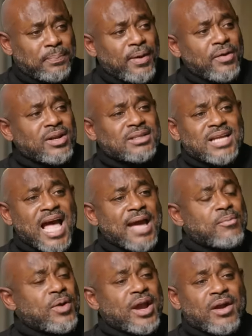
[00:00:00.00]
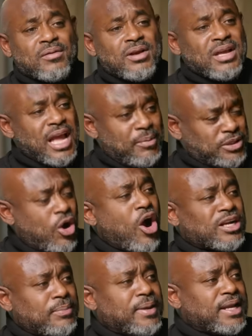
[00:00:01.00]
was a period of time where it was
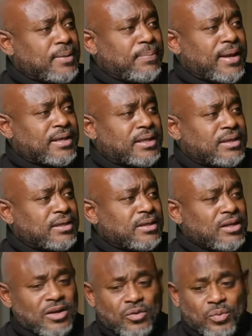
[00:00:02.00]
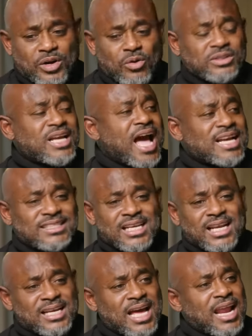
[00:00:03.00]
hard to be independent. When those guys
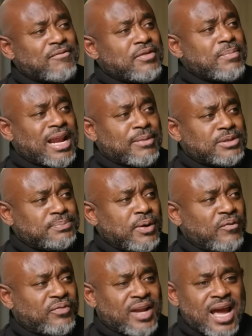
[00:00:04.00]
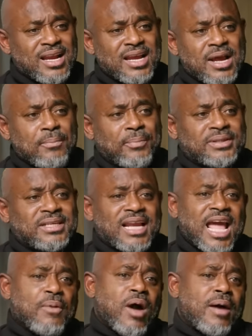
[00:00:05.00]
did it, not everybody was built for that. But
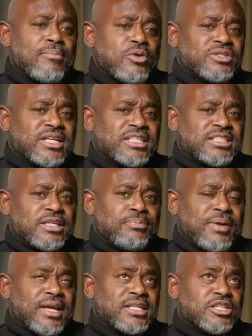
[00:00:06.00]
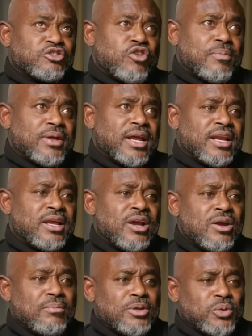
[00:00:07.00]
today, while music is being distributed
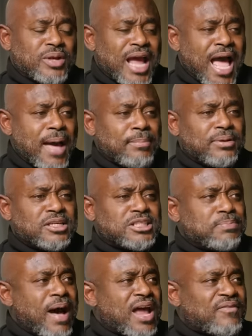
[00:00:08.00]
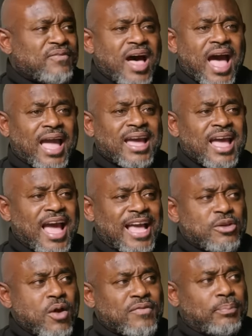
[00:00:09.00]
between Apple and Spotify,
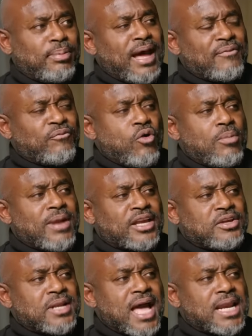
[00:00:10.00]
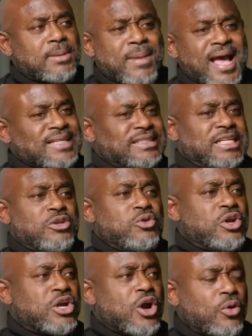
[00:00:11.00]
and you have a platform like United Masters that
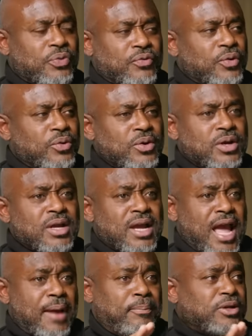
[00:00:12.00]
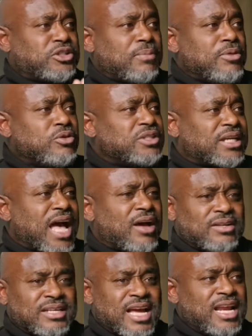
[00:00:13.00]
you can go through and put your music
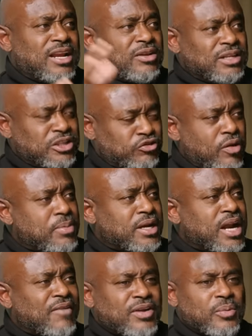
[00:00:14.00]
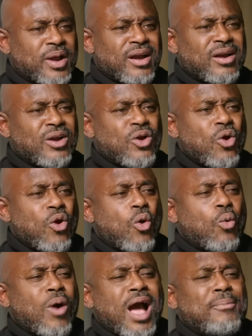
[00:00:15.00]
out and get it distributed everywhere,
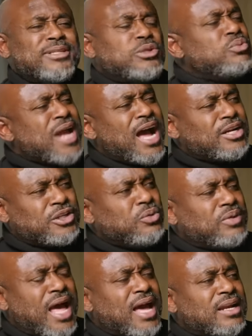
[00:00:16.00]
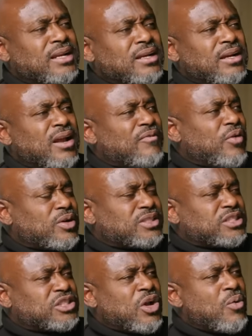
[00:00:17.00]
why would you not do that
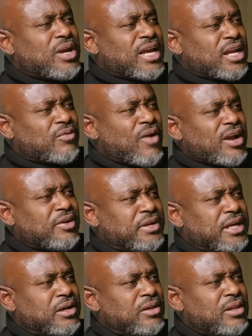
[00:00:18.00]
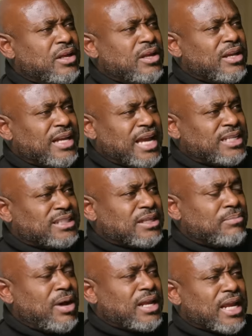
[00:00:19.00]
versus going to get a record deal, getting
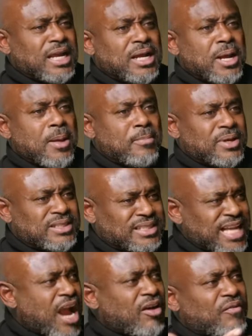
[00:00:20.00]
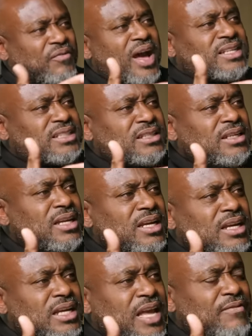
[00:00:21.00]
some money, but sacrificing,
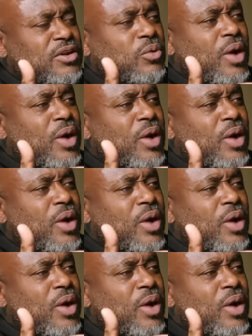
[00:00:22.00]
giving